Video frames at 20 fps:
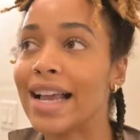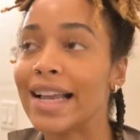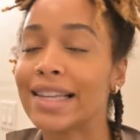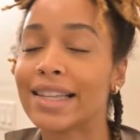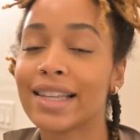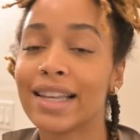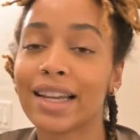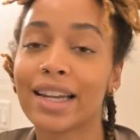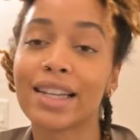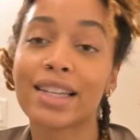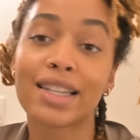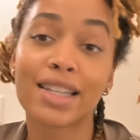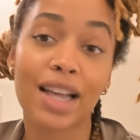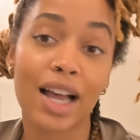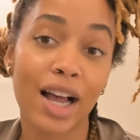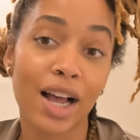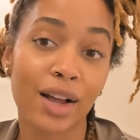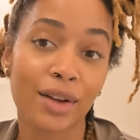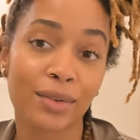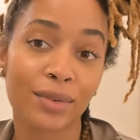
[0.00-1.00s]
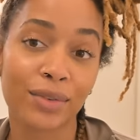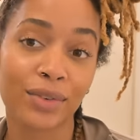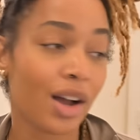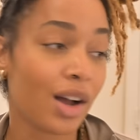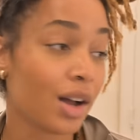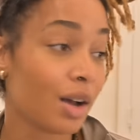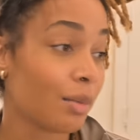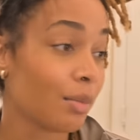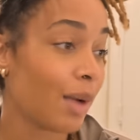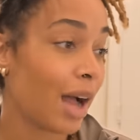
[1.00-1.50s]
it's getting tough.
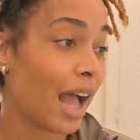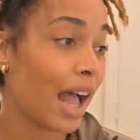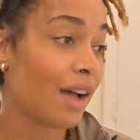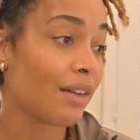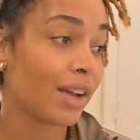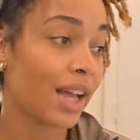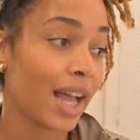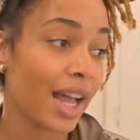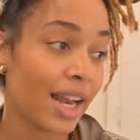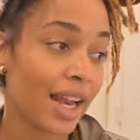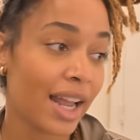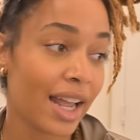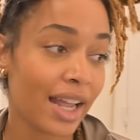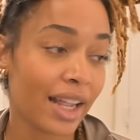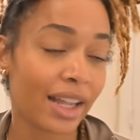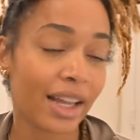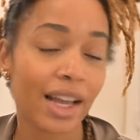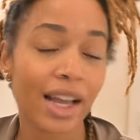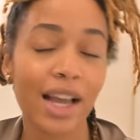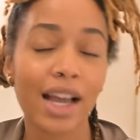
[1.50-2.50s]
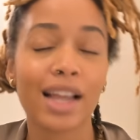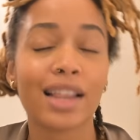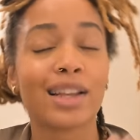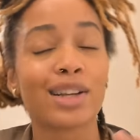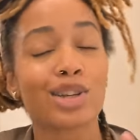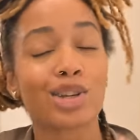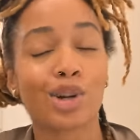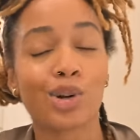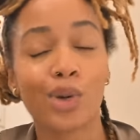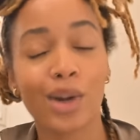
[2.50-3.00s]
I have a headache.
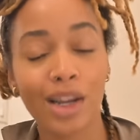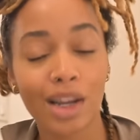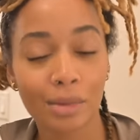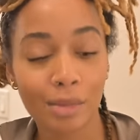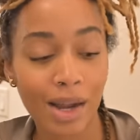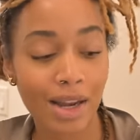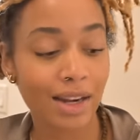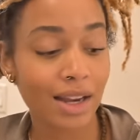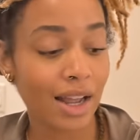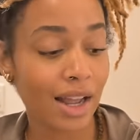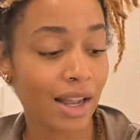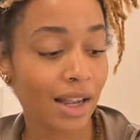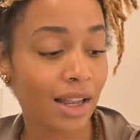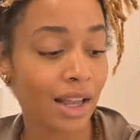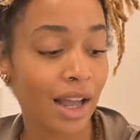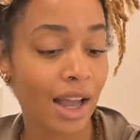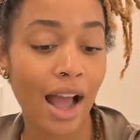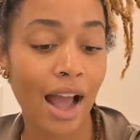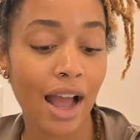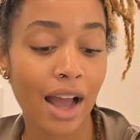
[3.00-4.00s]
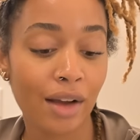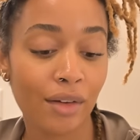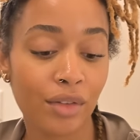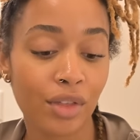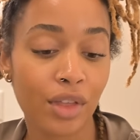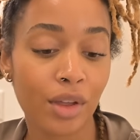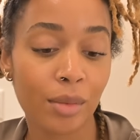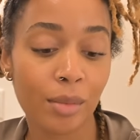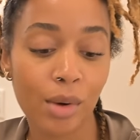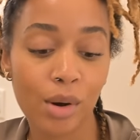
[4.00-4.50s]
There's a crick in my neck. I have
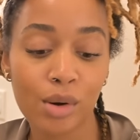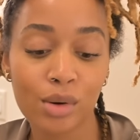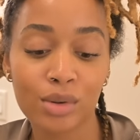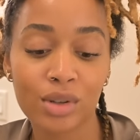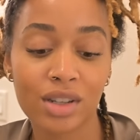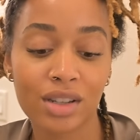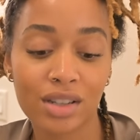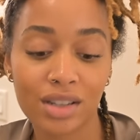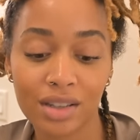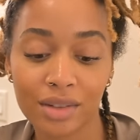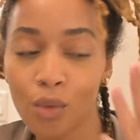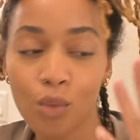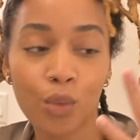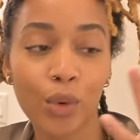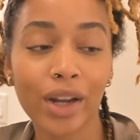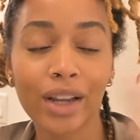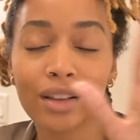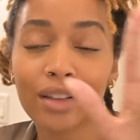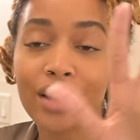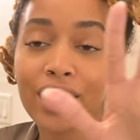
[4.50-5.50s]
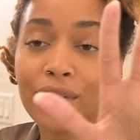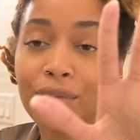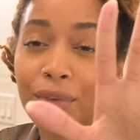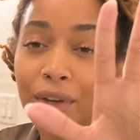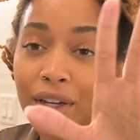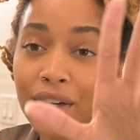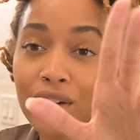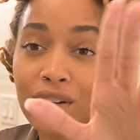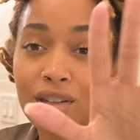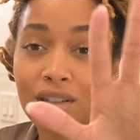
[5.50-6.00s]
the most wrinkly
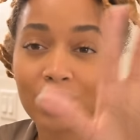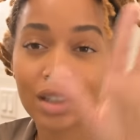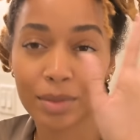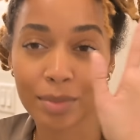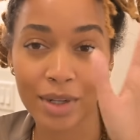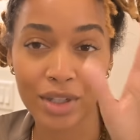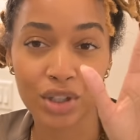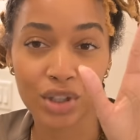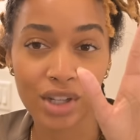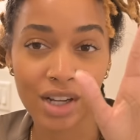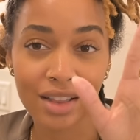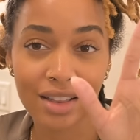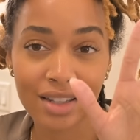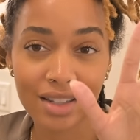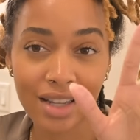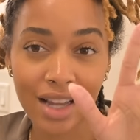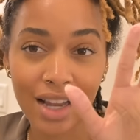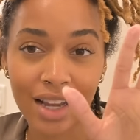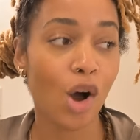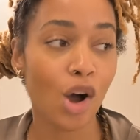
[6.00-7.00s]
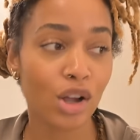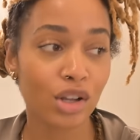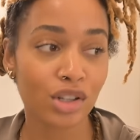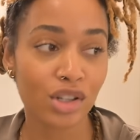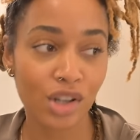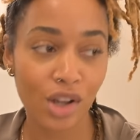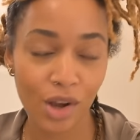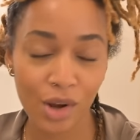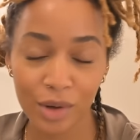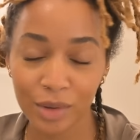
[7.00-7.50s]
fingers, especially on this hand.
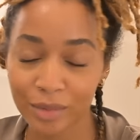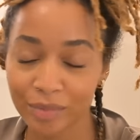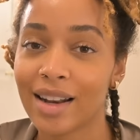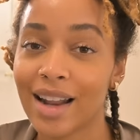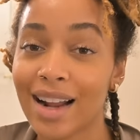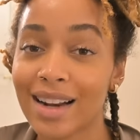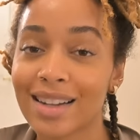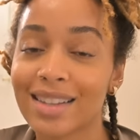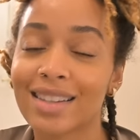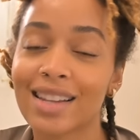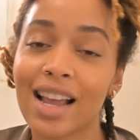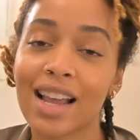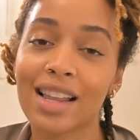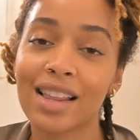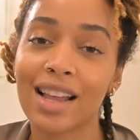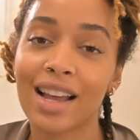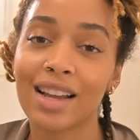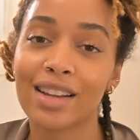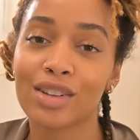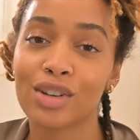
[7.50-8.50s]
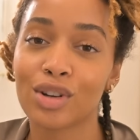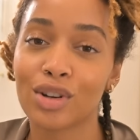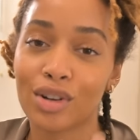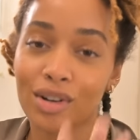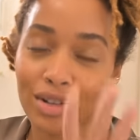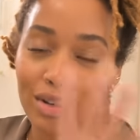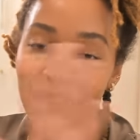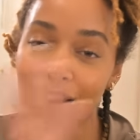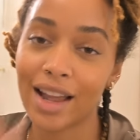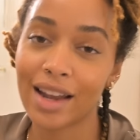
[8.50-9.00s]
Also, not to say that
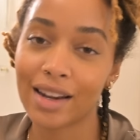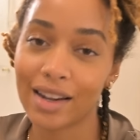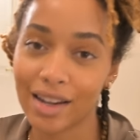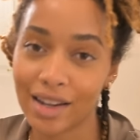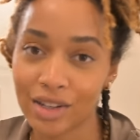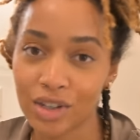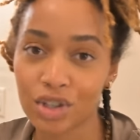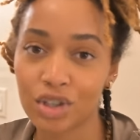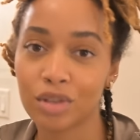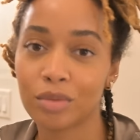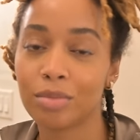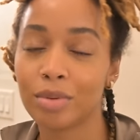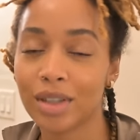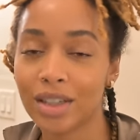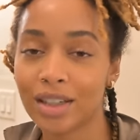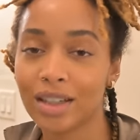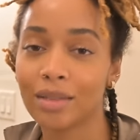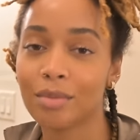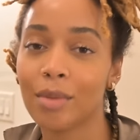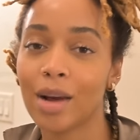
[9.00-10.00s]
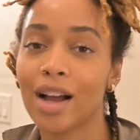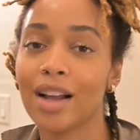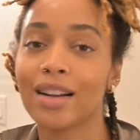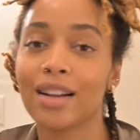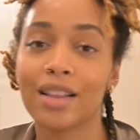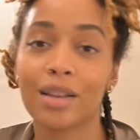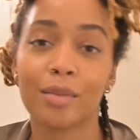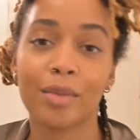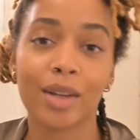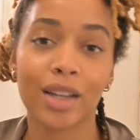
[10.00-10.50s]
your ending should be in mind
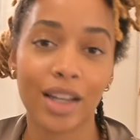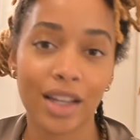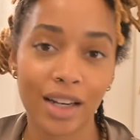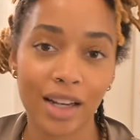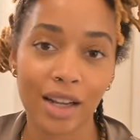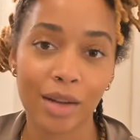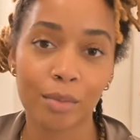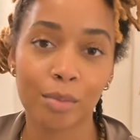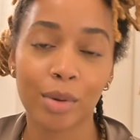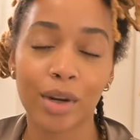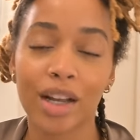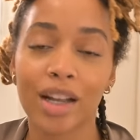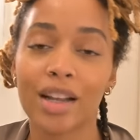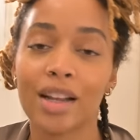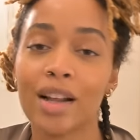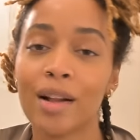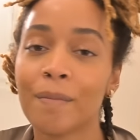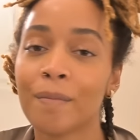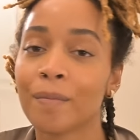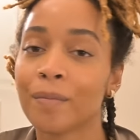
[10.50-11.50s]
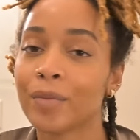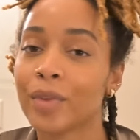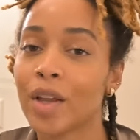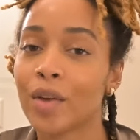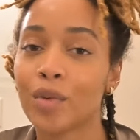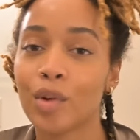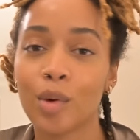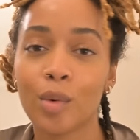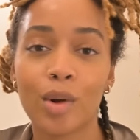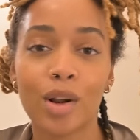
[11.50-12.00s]
in the beginning, but
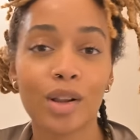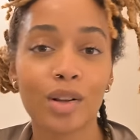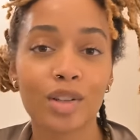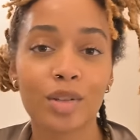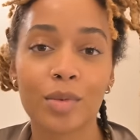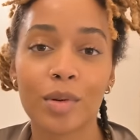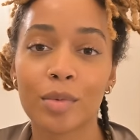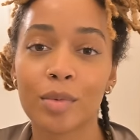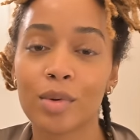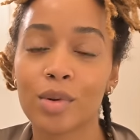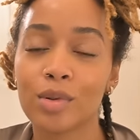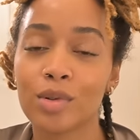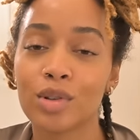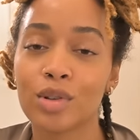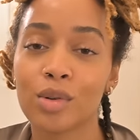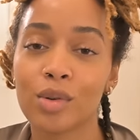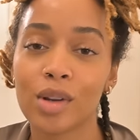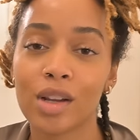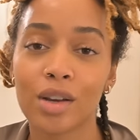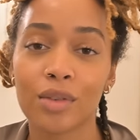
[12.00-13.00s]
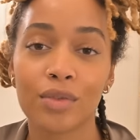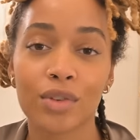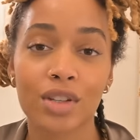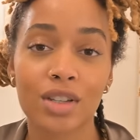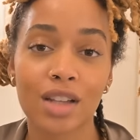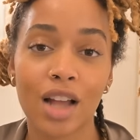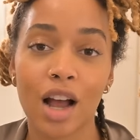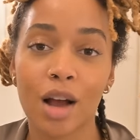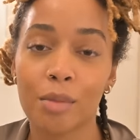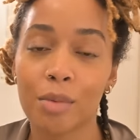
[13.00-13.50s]
if you're one of those people who's doing it for
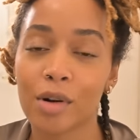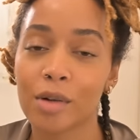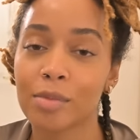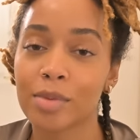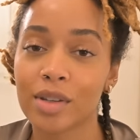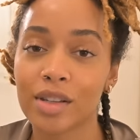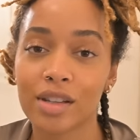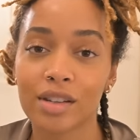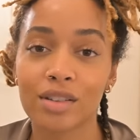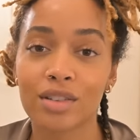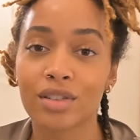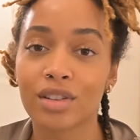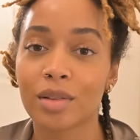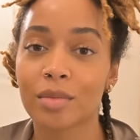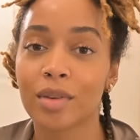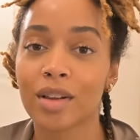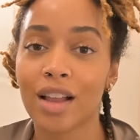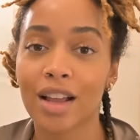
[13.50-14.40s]
style purposes or something